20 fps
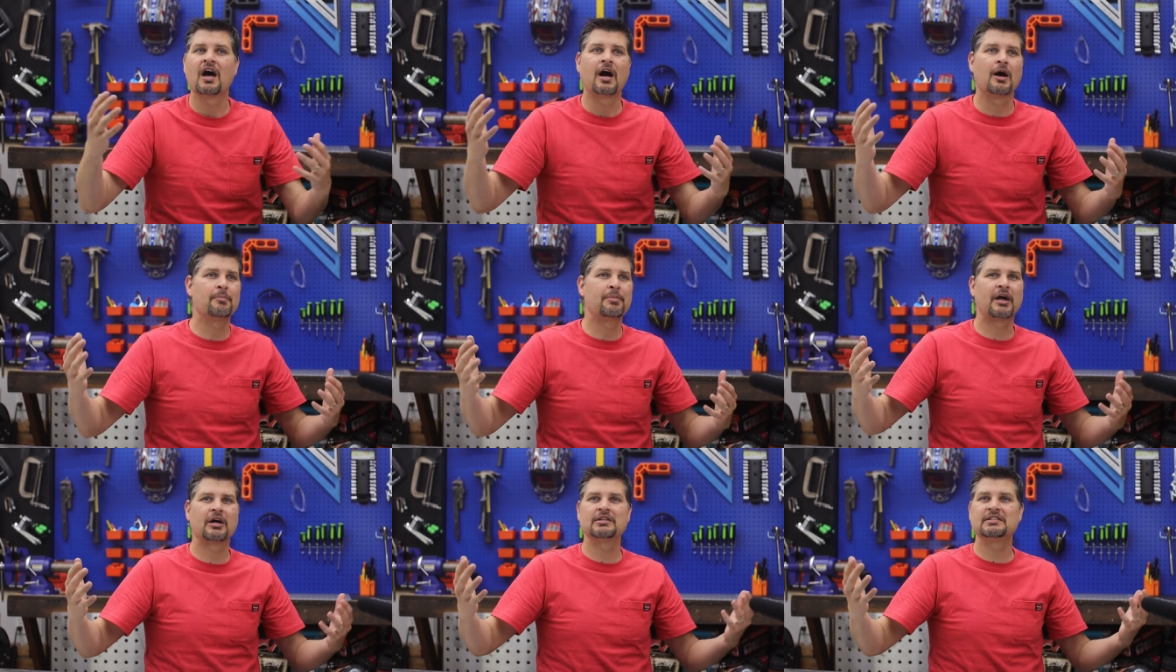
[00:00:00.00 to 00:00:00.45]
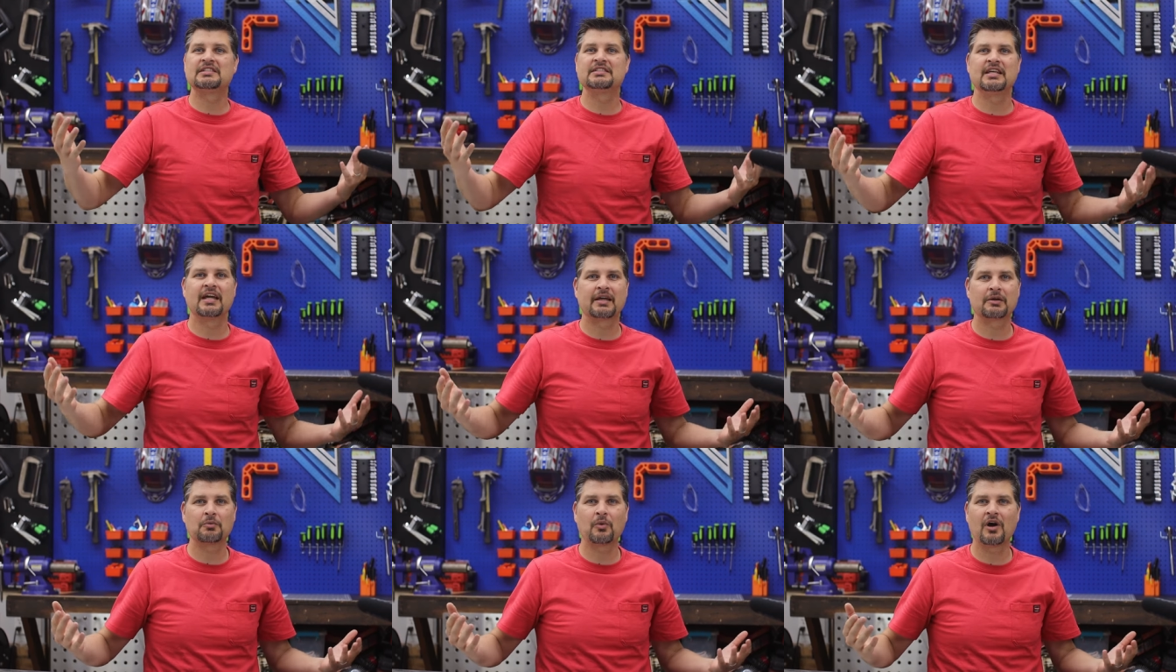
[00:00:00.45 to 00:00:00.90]
about
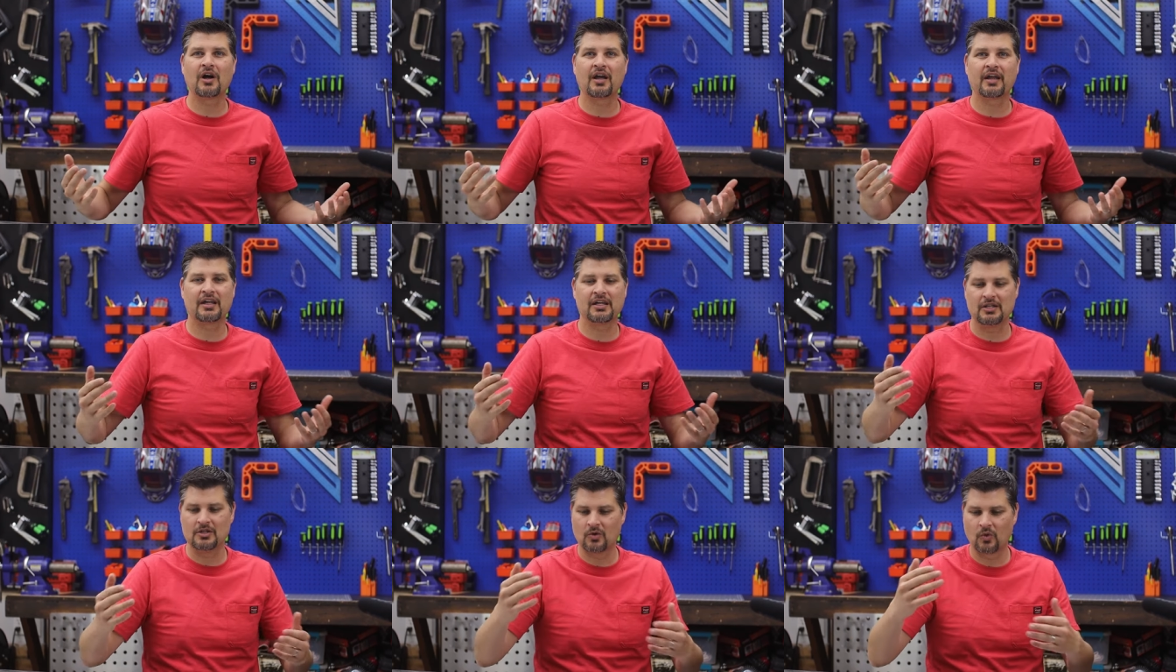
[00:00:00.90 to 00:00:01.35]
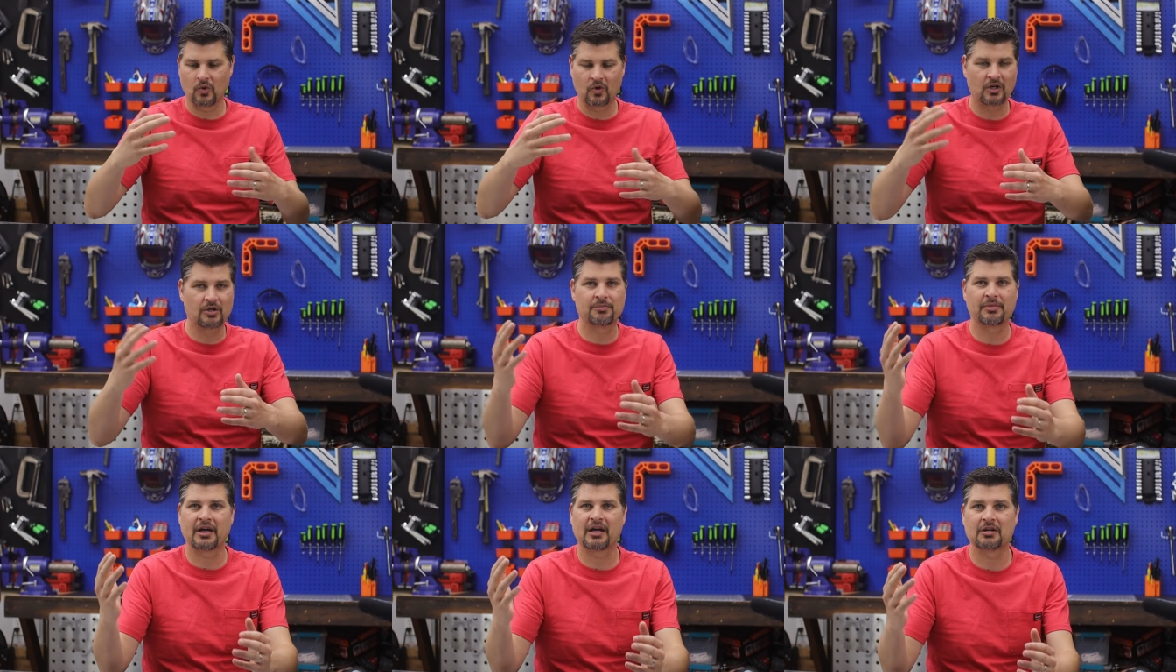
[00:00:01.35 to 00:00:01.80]
DIYing
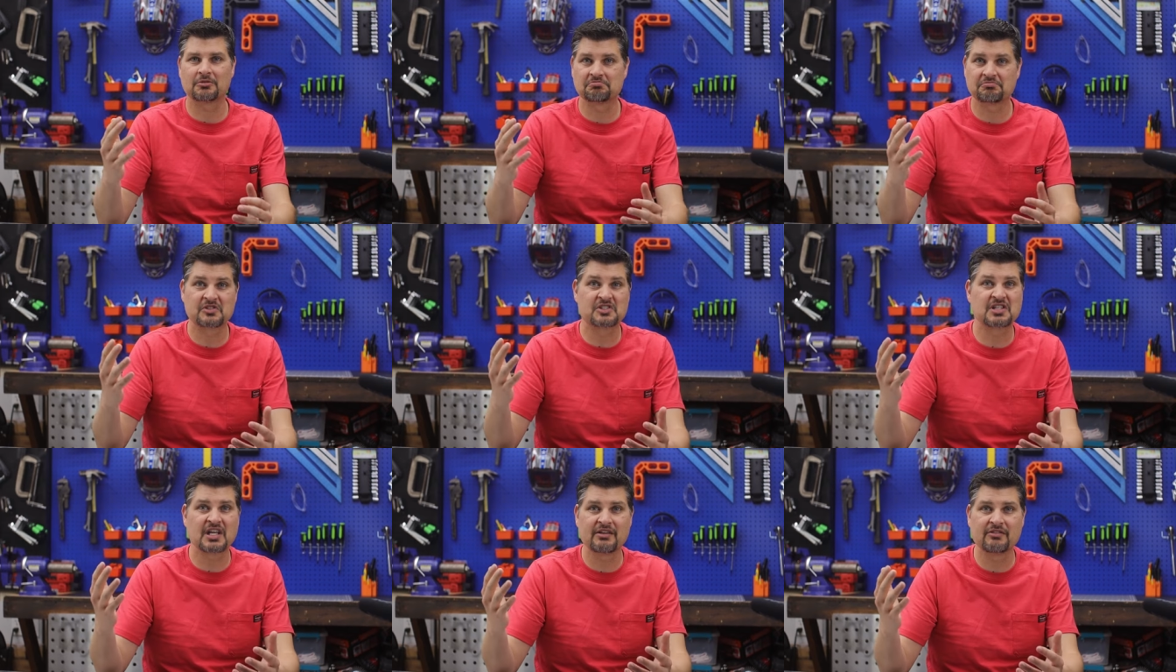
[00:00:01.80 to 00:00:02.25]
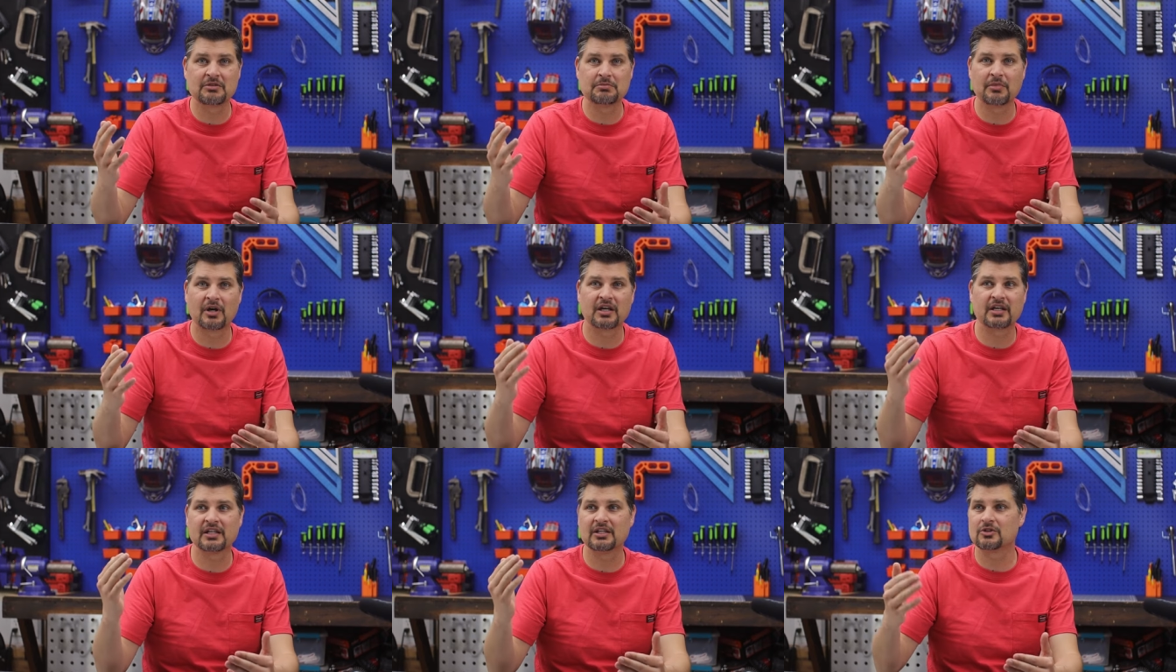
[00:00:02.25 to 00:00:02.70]
or about saving
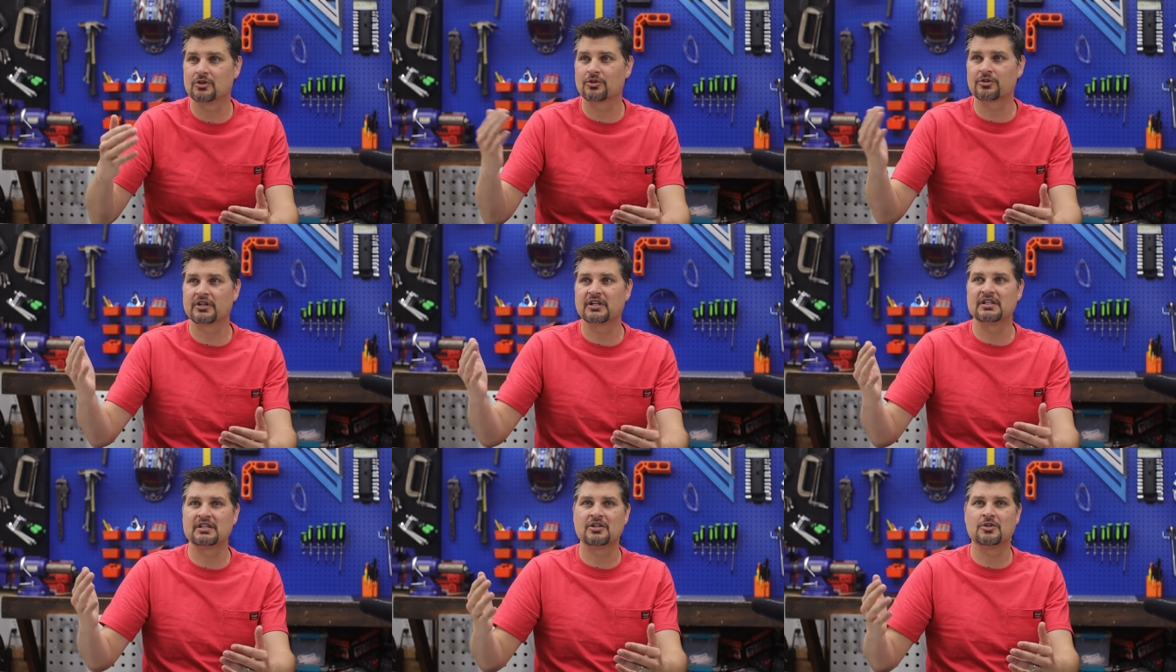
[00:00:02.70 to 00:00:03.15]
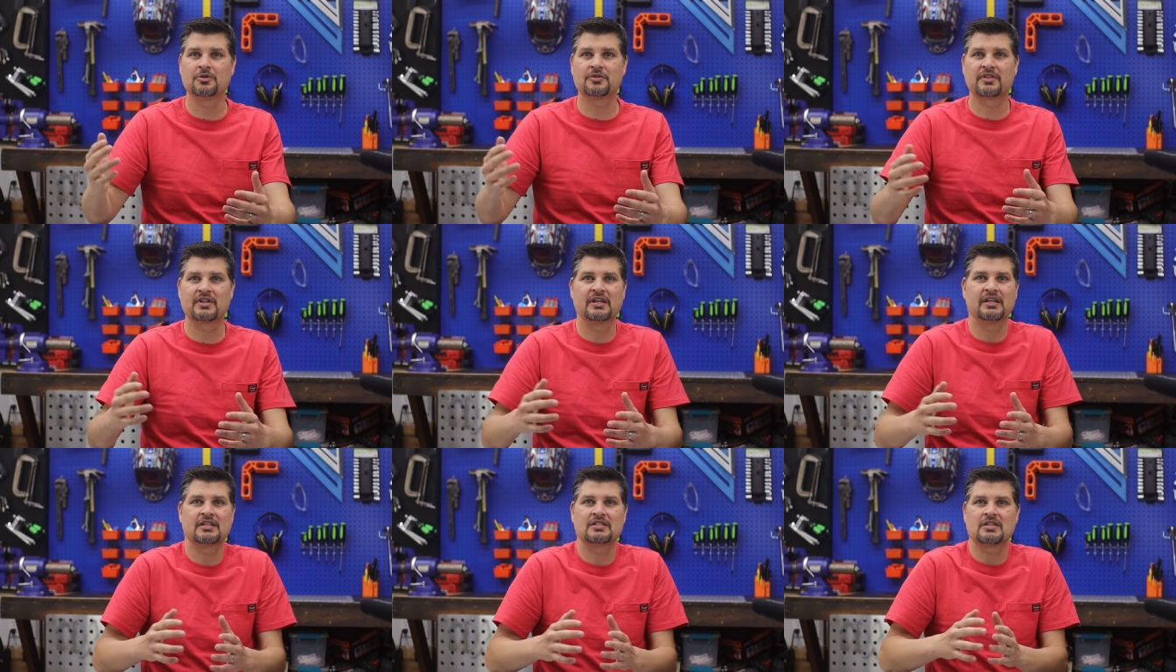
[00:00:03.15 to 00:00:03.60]
money, learning new
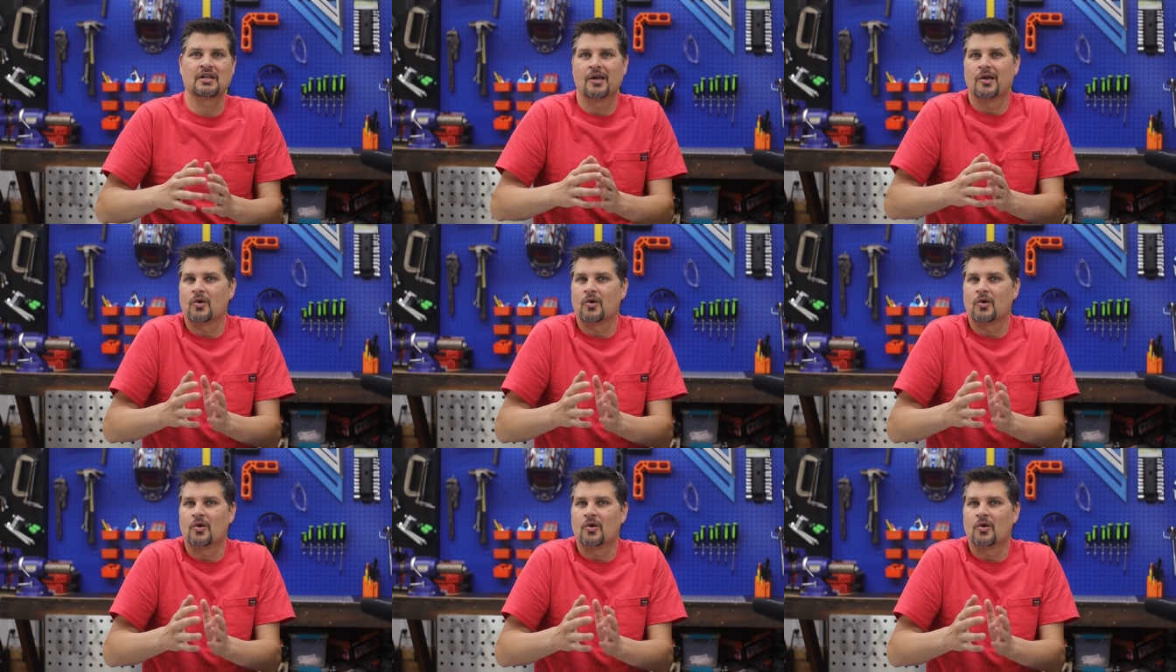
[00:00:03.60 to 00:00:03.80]
things,